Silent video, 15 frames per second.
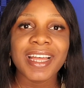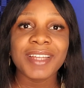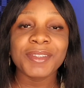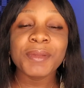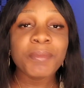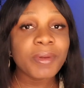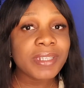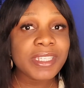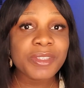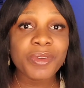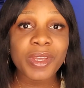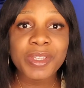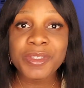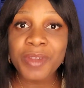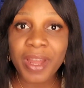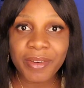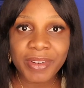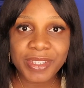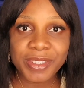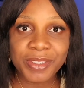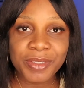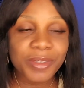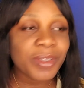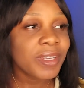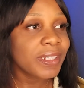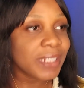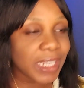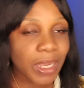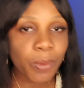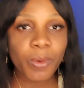Nobody is going to arrest you
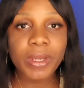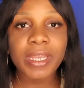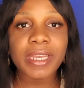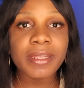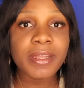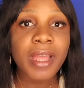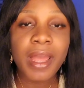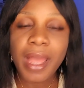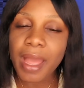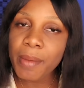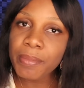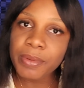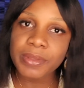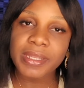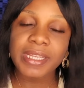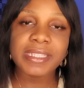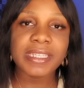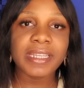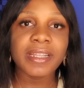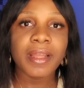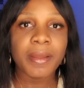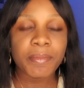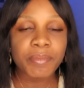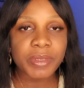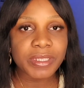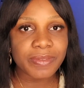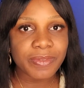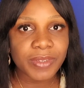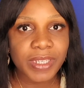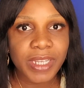that you're walking and protesting
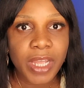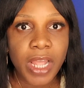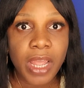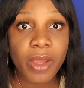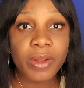peacefully,